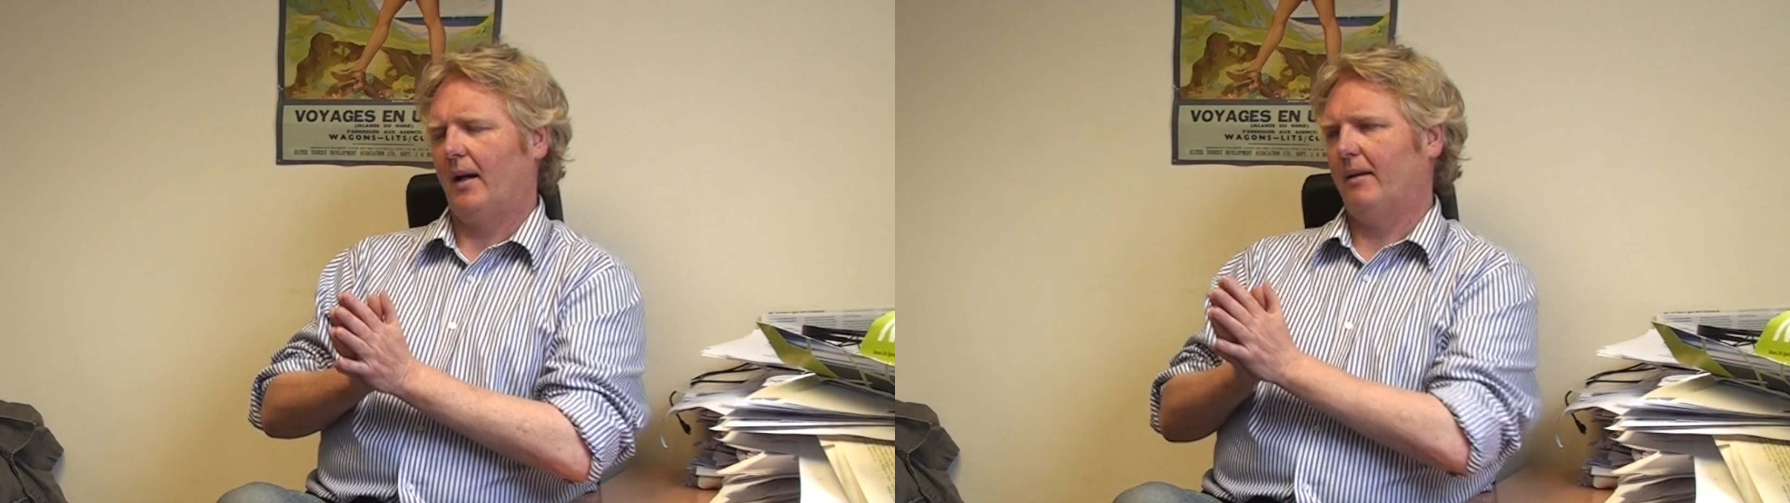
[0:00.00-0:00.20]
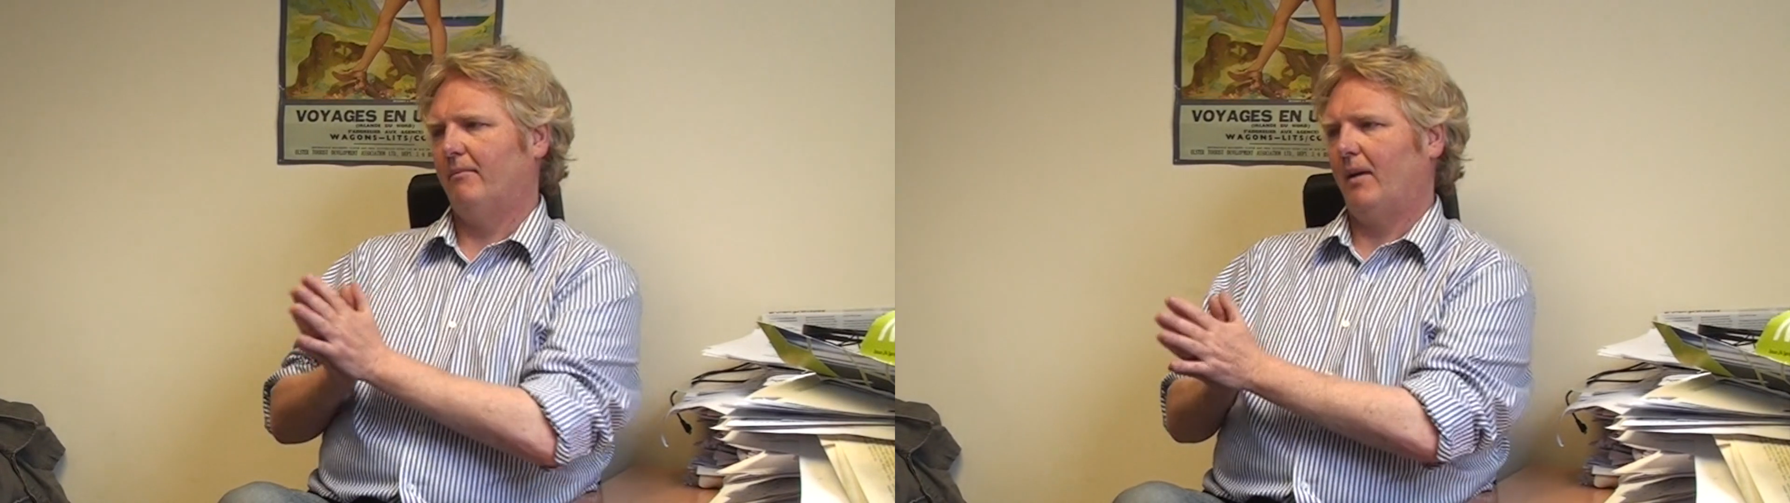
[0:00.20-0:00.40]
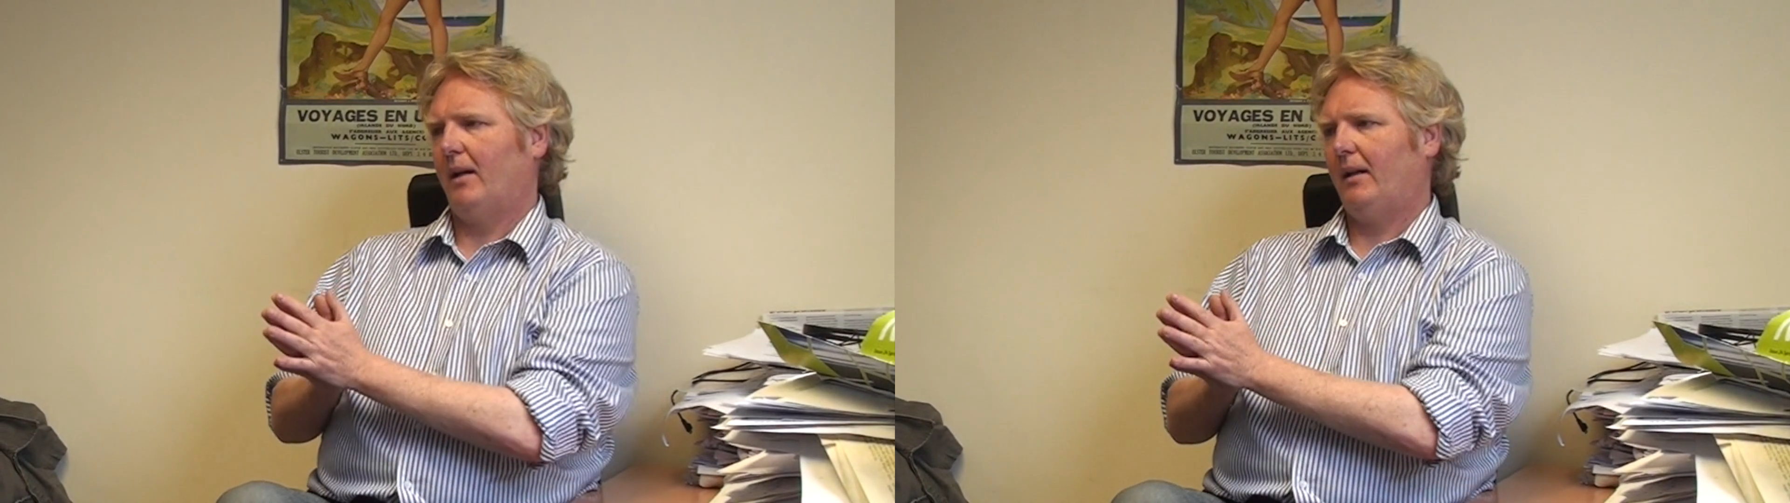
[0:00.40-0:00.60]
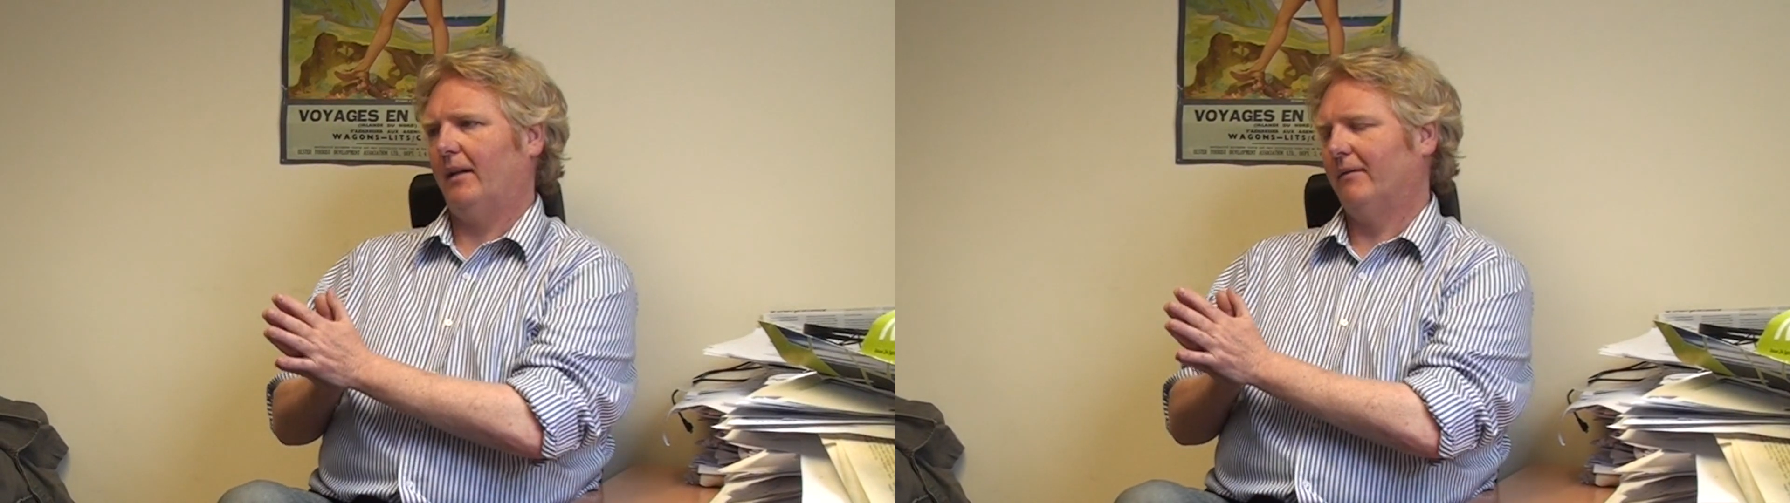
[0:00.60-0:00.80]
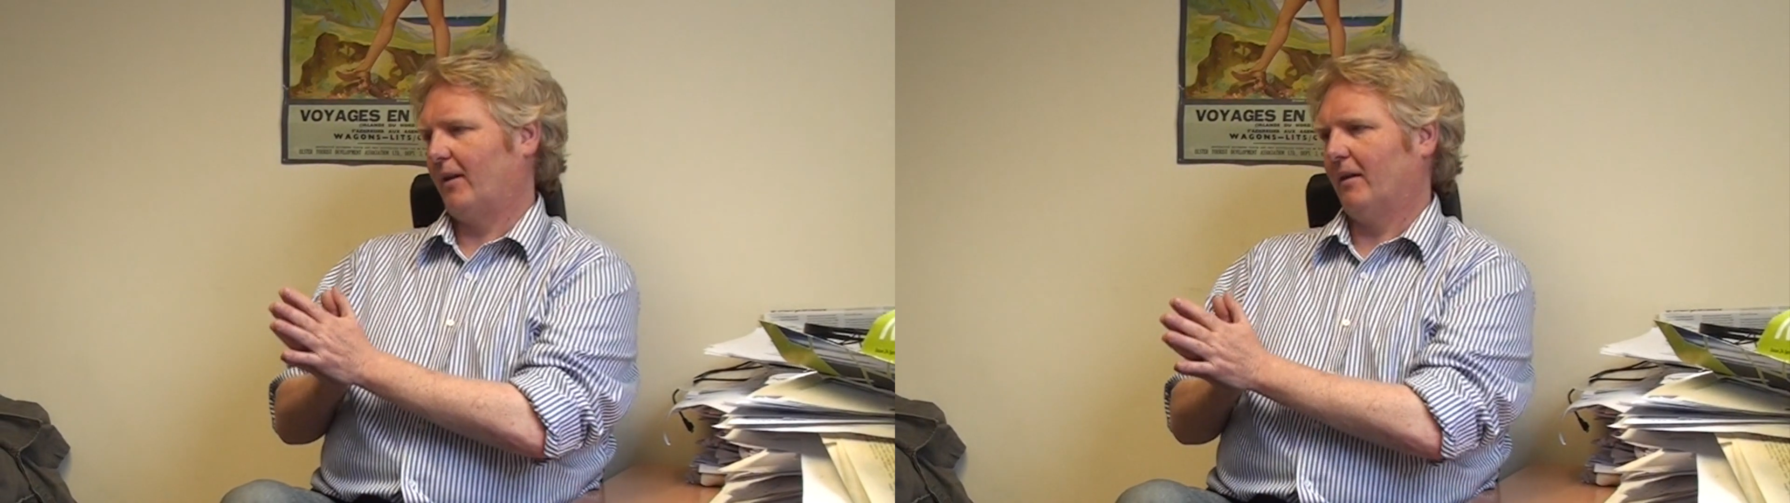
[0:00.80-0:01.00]
And many
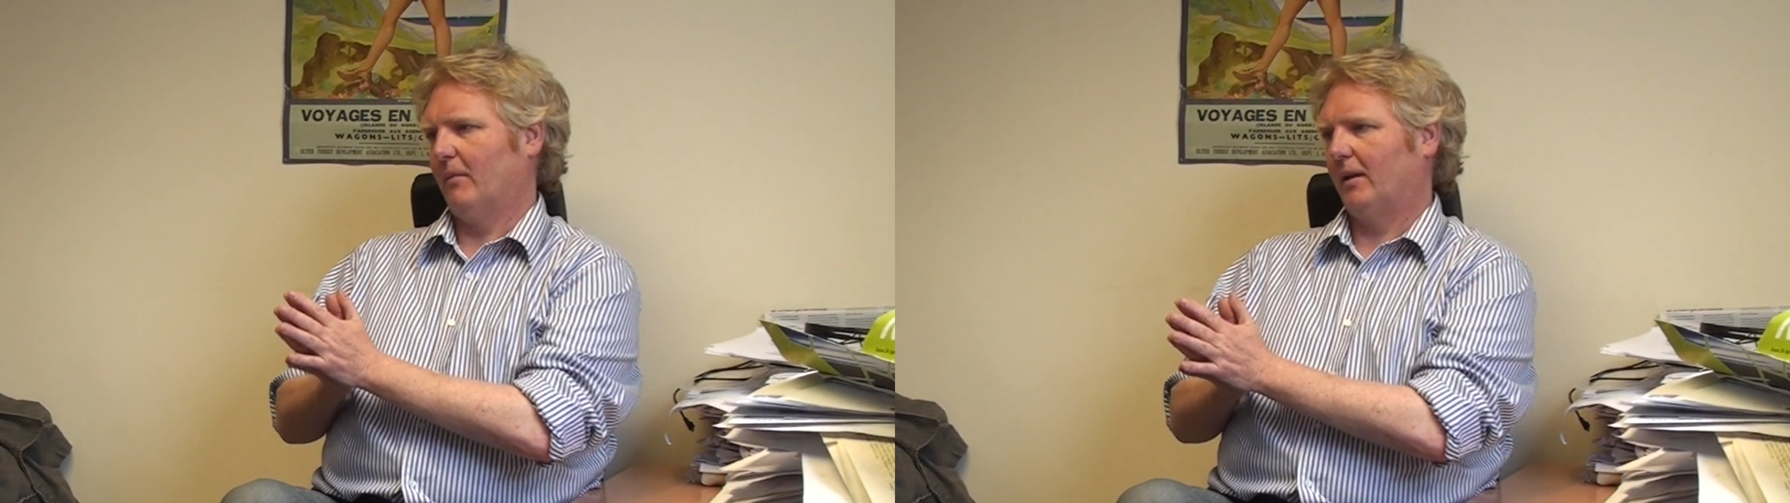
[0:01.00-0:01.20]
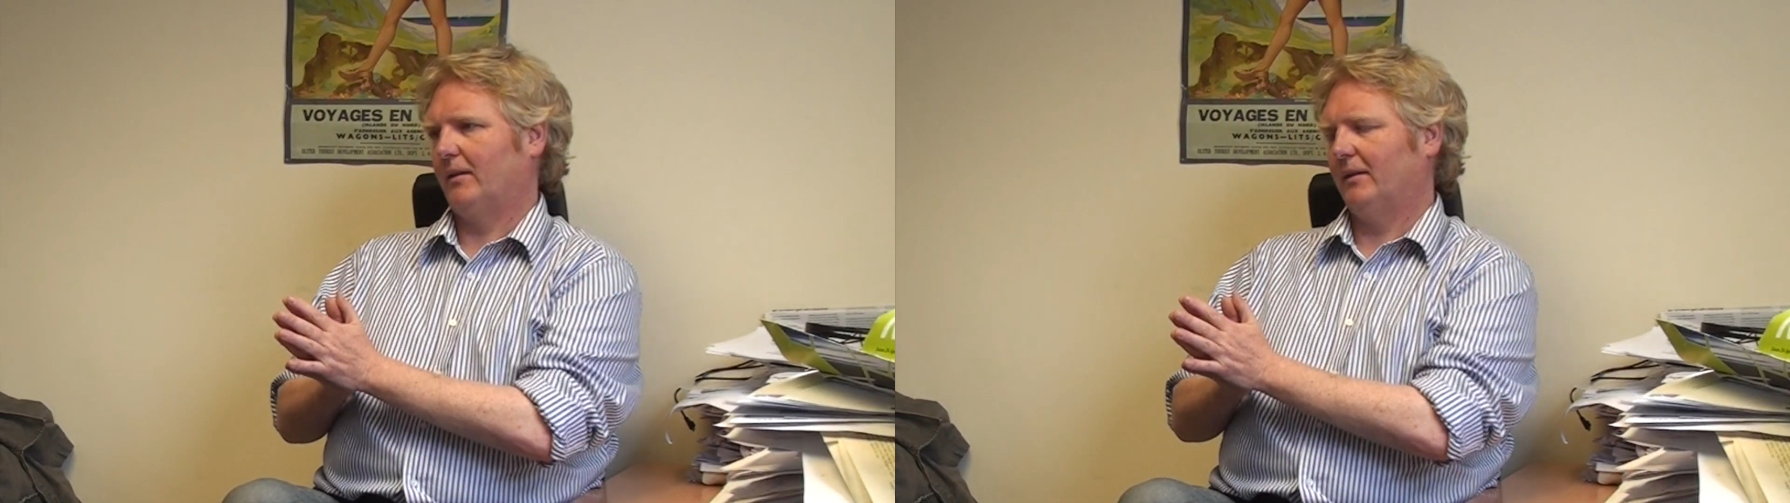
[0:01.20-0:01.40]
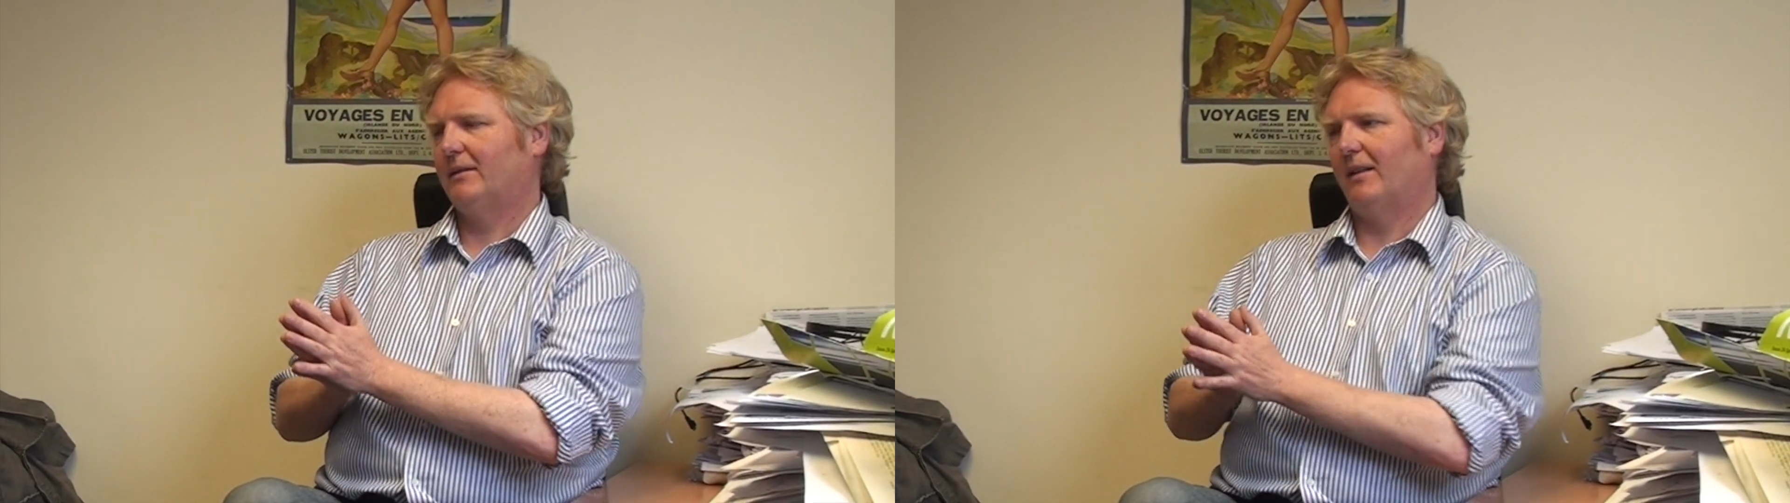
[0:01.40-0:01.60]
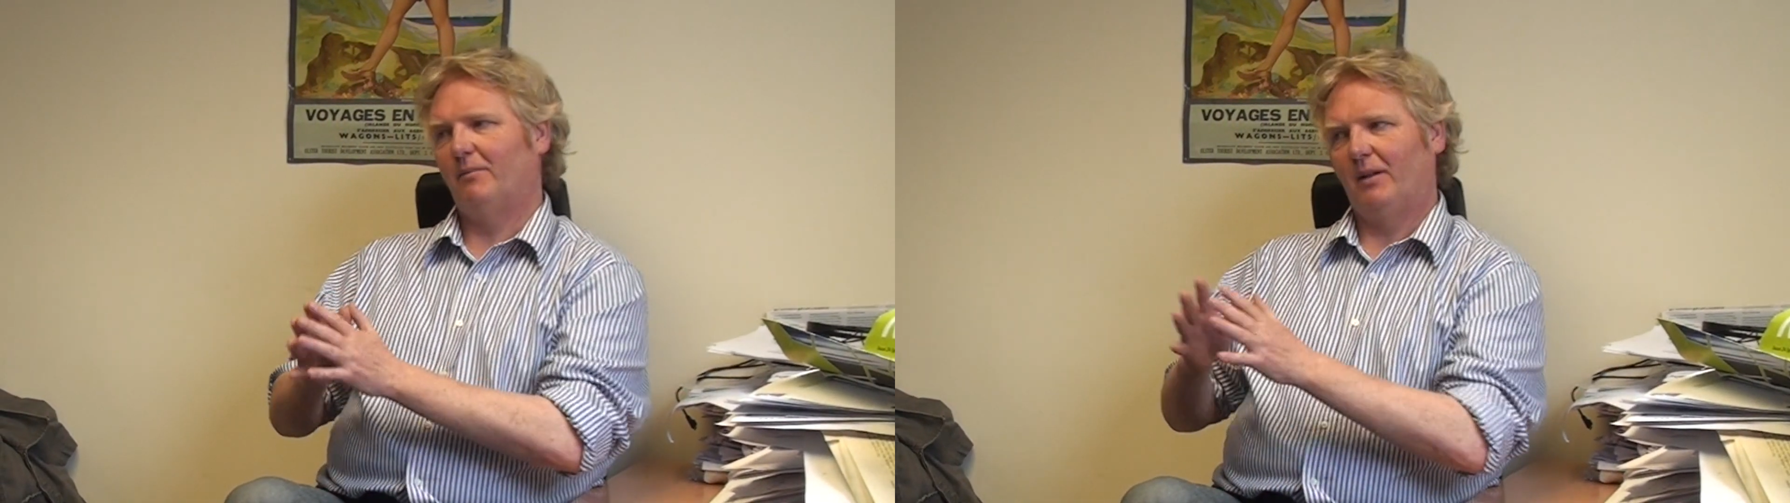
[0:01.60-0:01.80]
environmentalists have